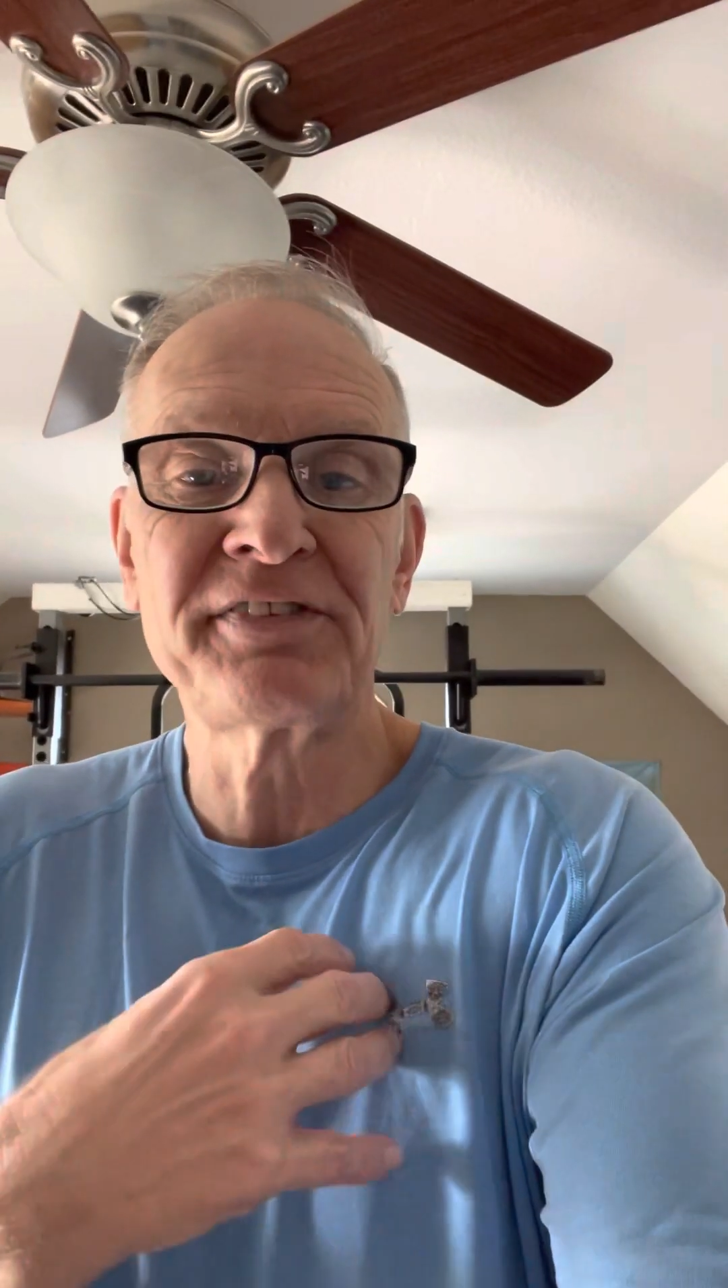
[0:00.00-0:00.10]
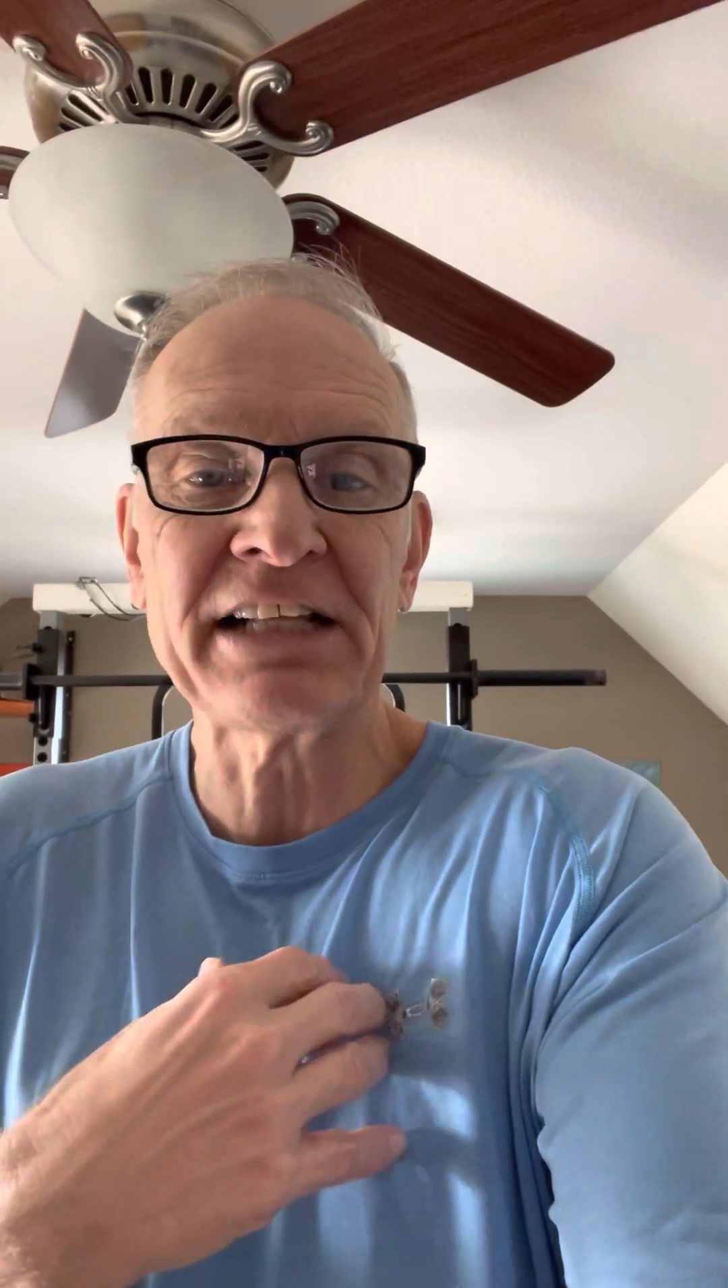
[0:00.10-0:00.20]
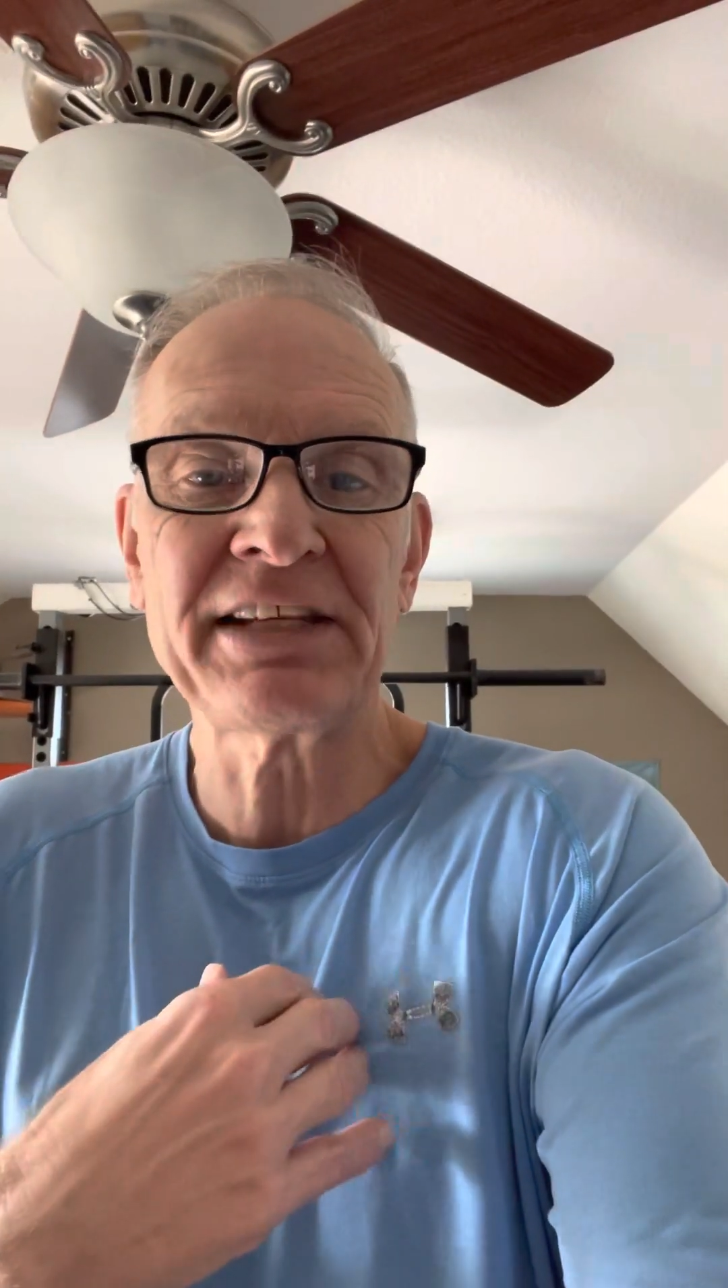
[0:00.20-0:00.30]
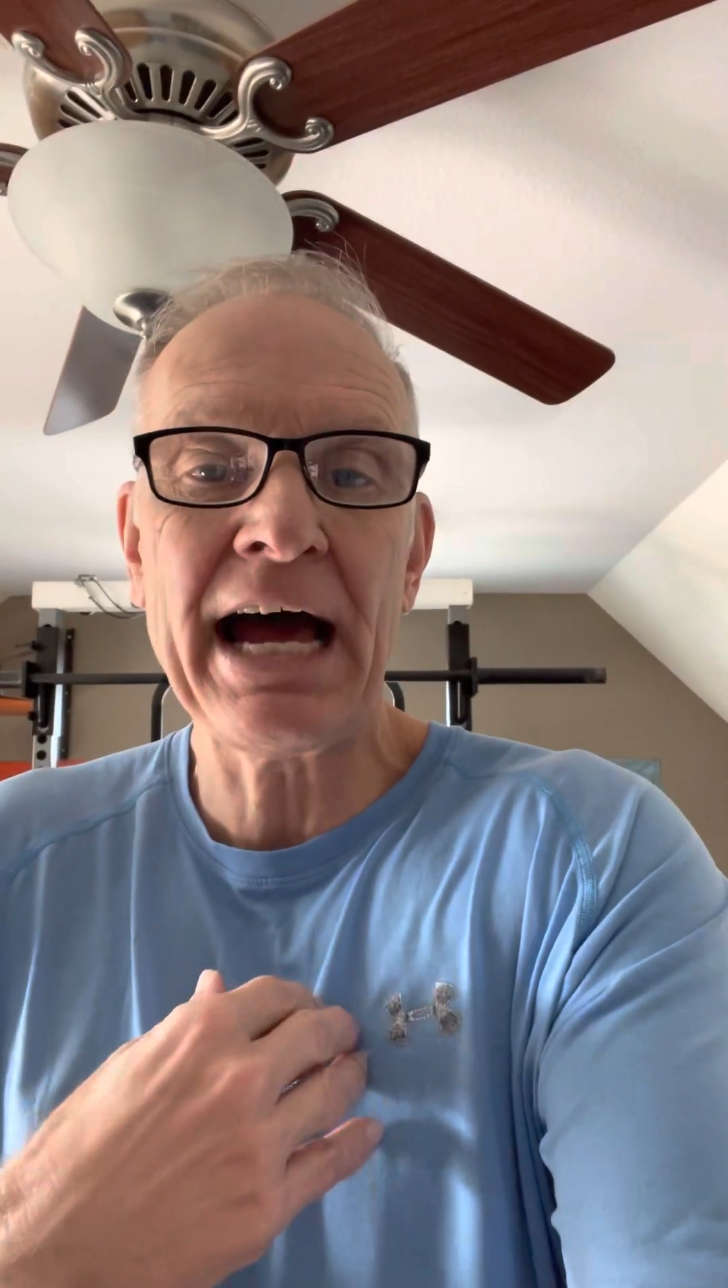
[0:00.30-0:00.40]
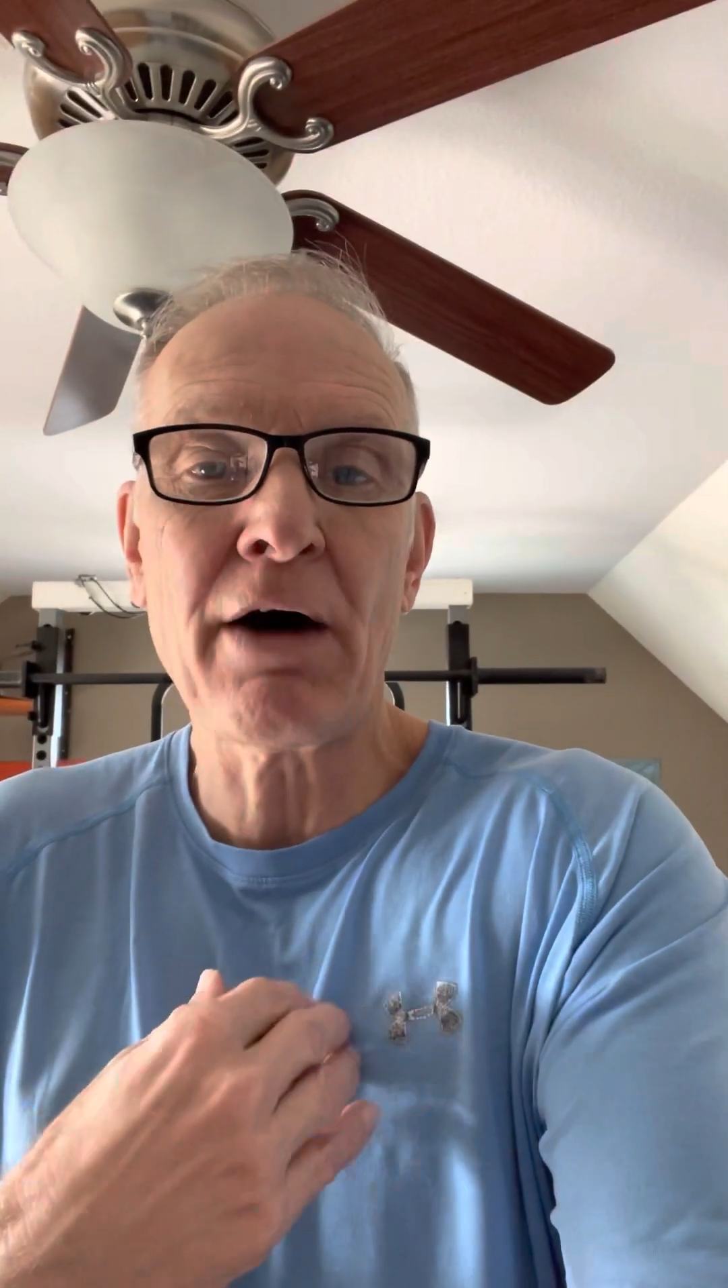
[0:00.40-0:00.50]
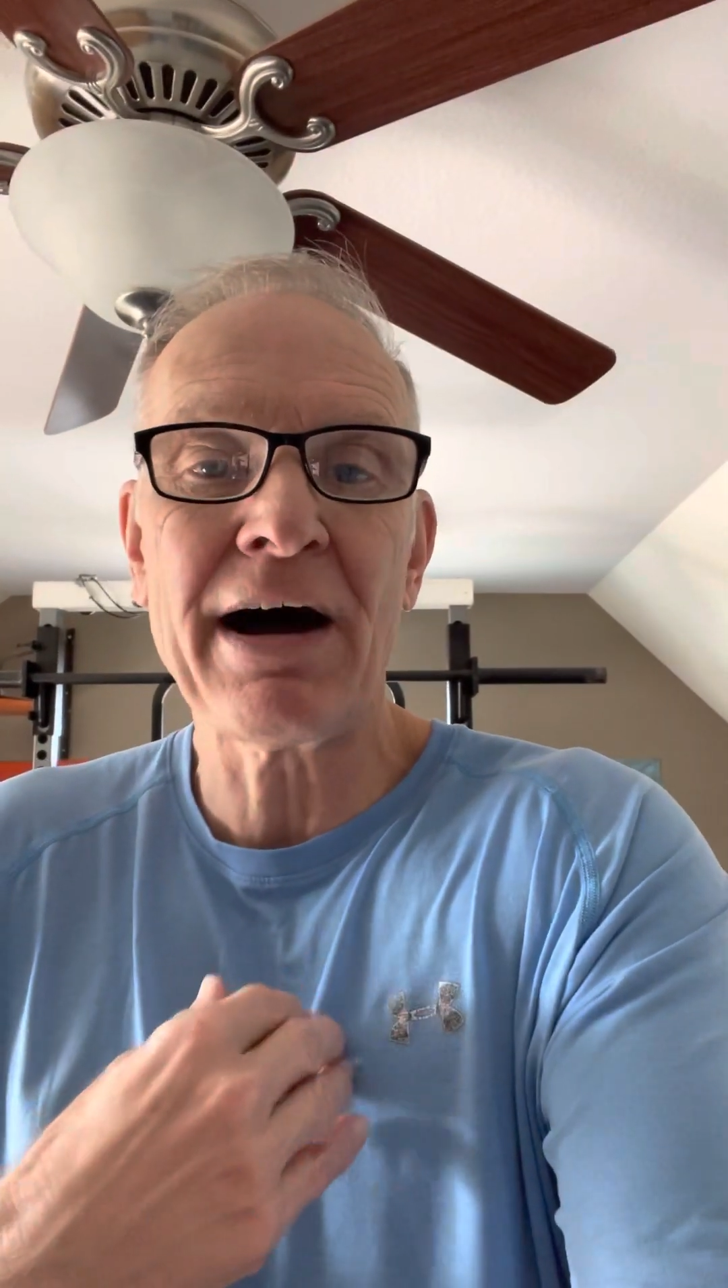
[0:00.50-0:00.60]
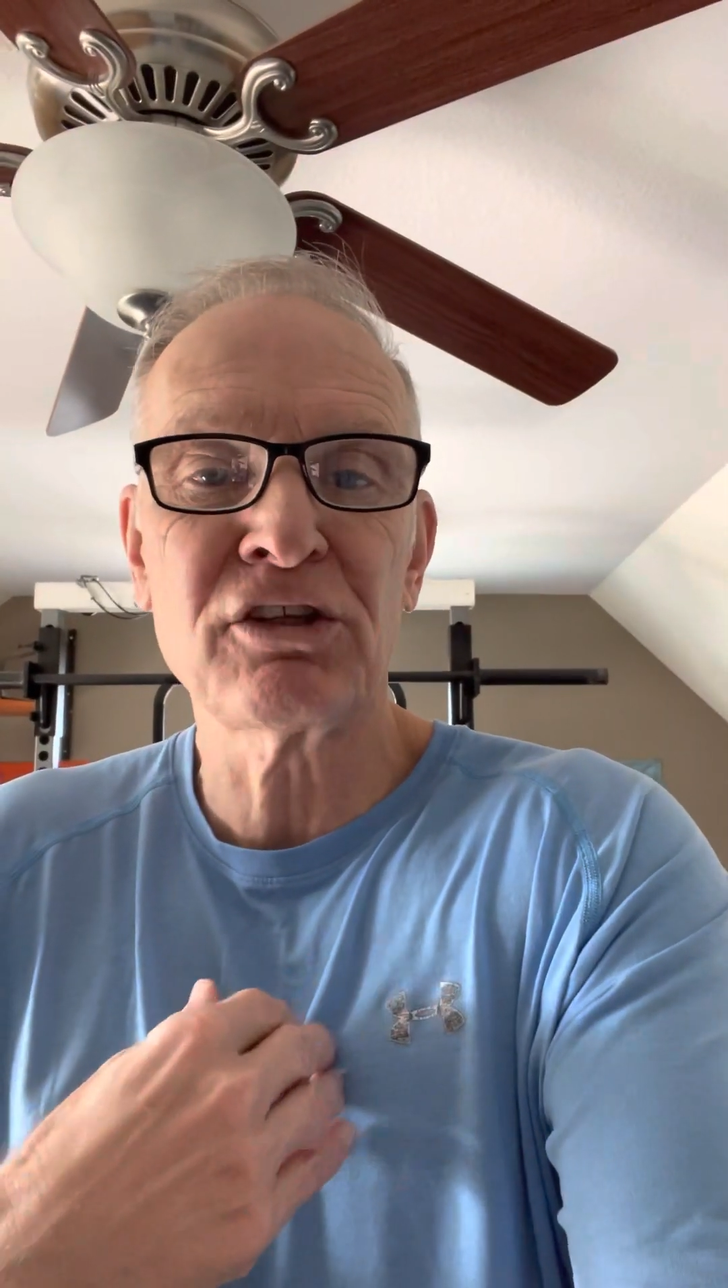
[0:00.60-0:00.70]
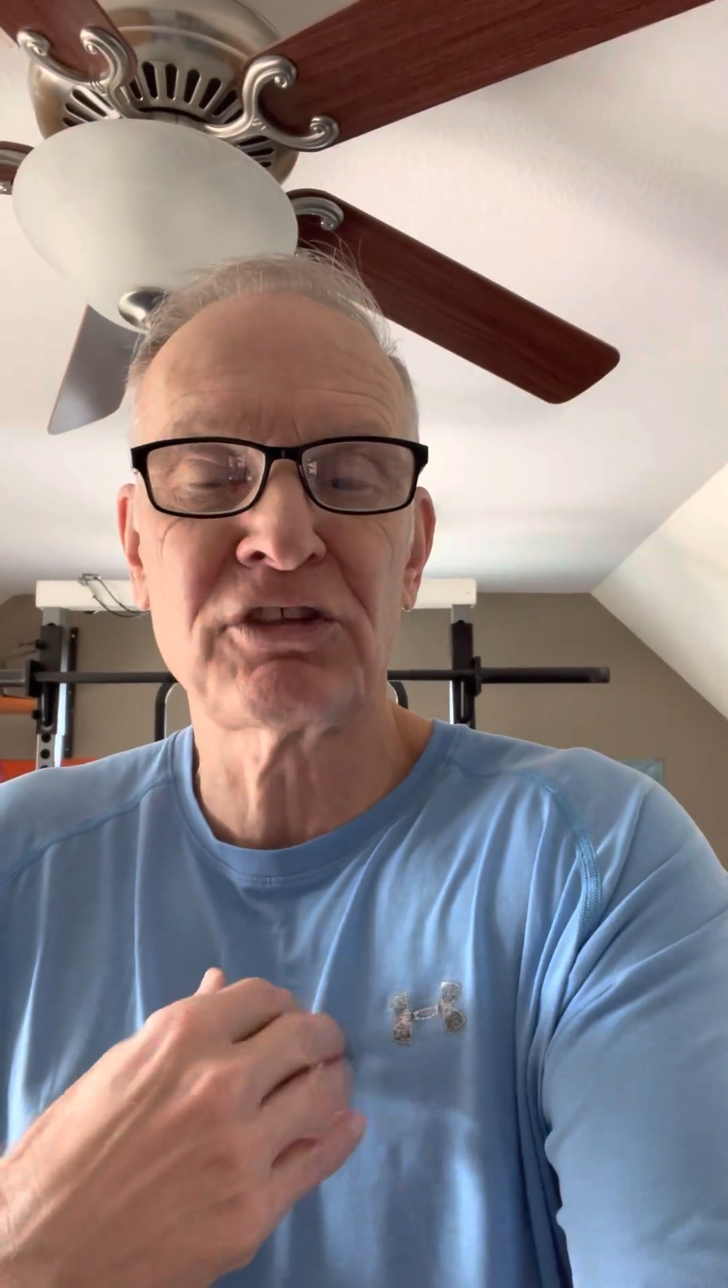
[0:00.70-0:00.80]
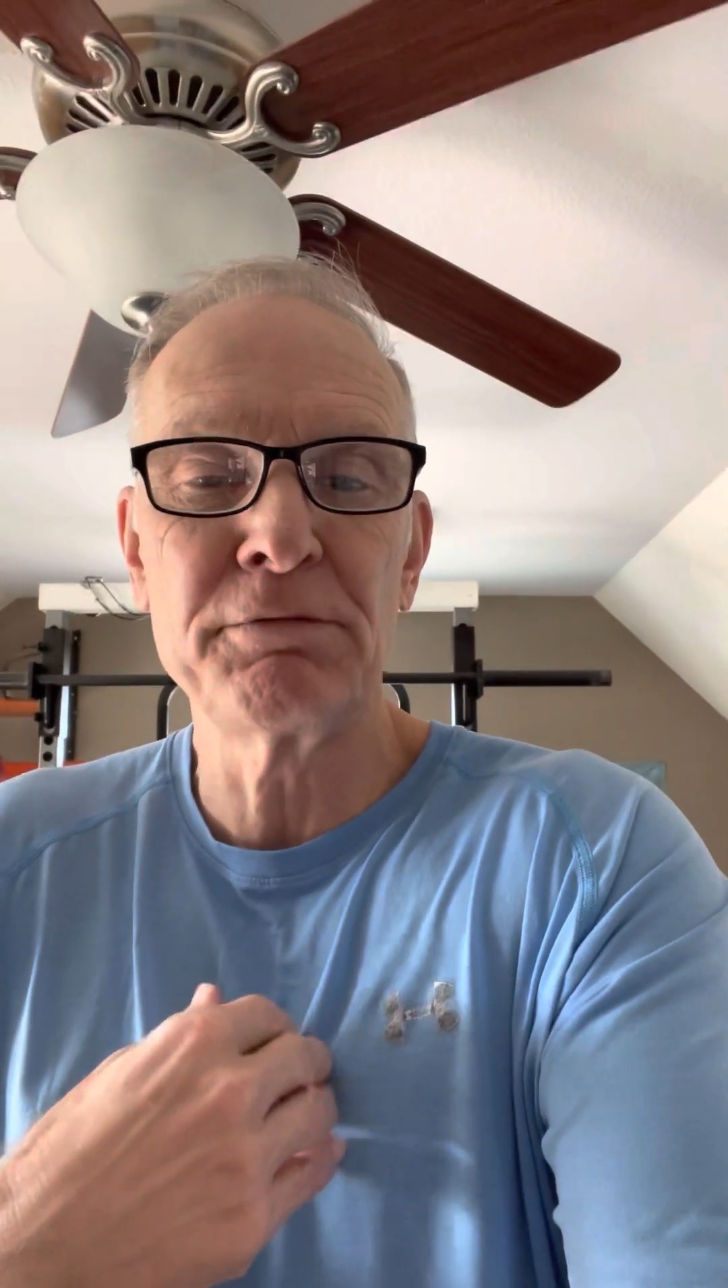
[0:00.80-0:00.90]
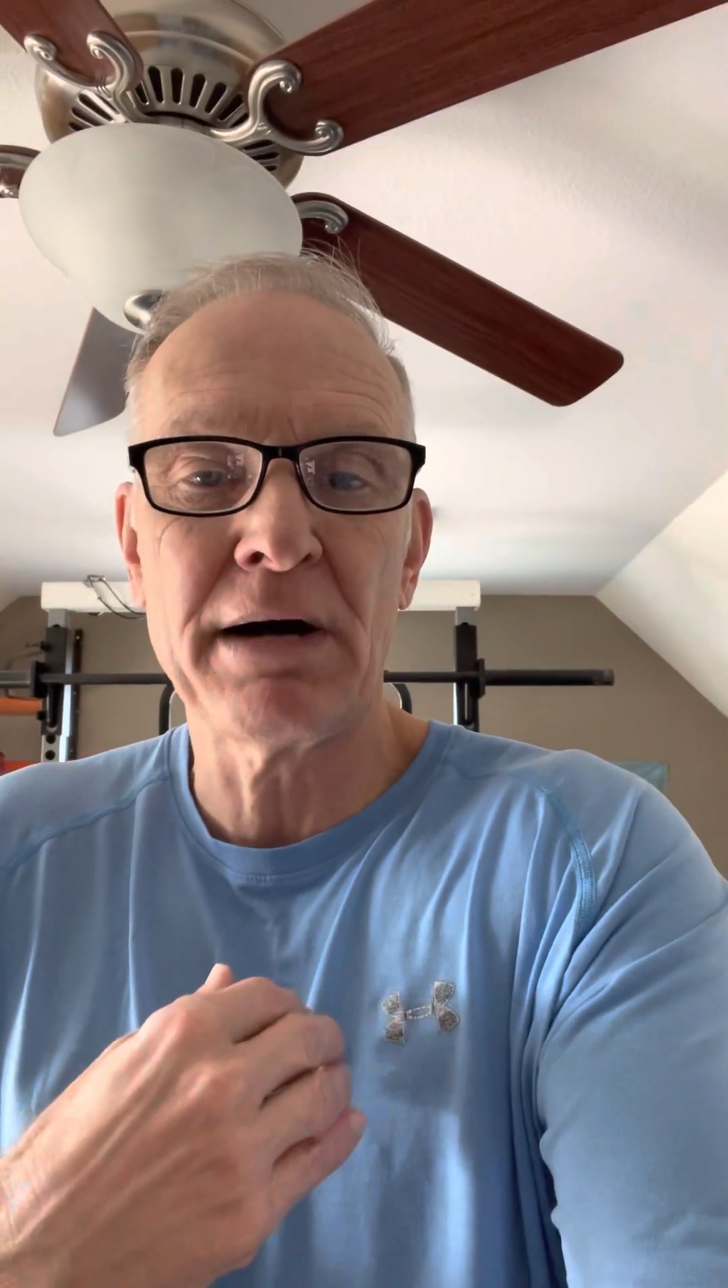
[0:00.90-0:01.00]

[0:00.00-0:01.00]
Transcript: that's how I see